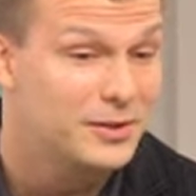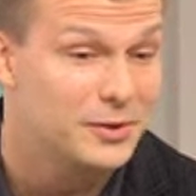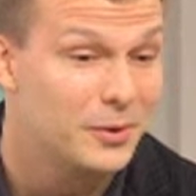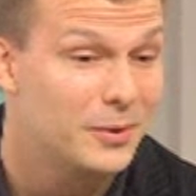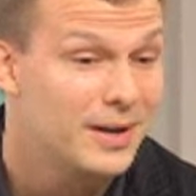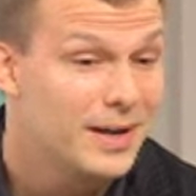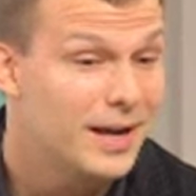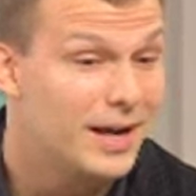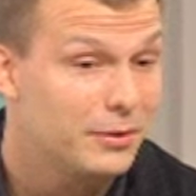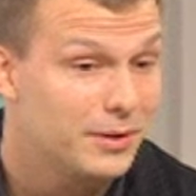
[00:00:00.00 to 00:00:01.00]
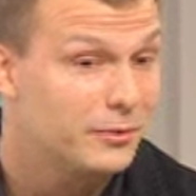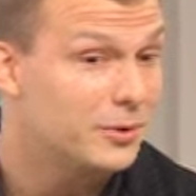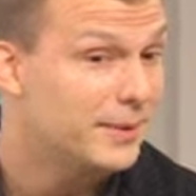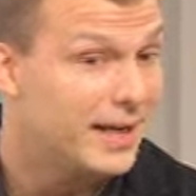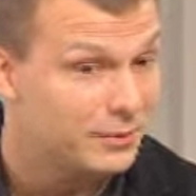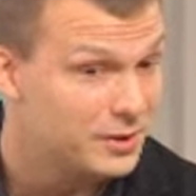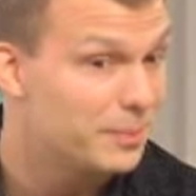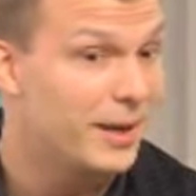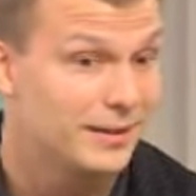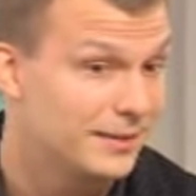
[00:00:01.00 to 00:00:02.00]
So I think from that
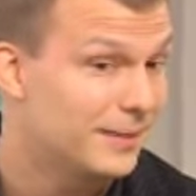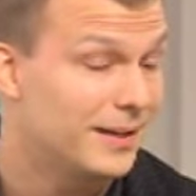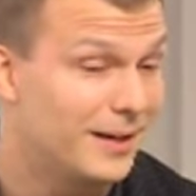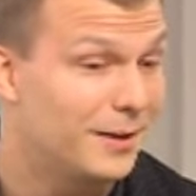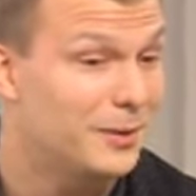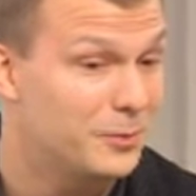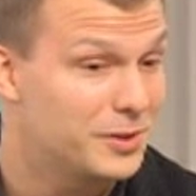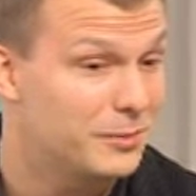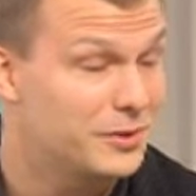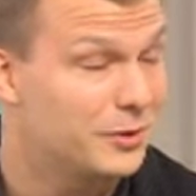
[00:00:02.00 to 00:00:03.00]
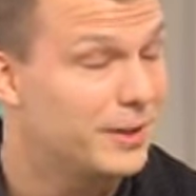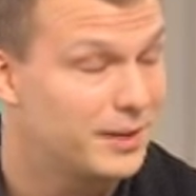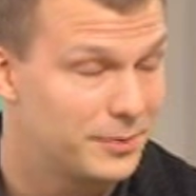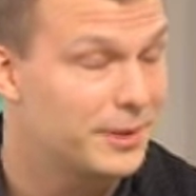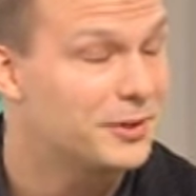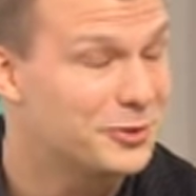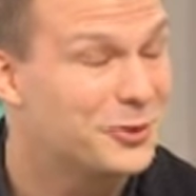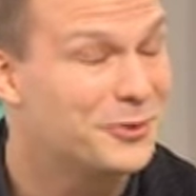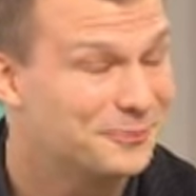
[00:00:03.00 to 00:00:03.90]
respect, uh, it was, it was a great experience too.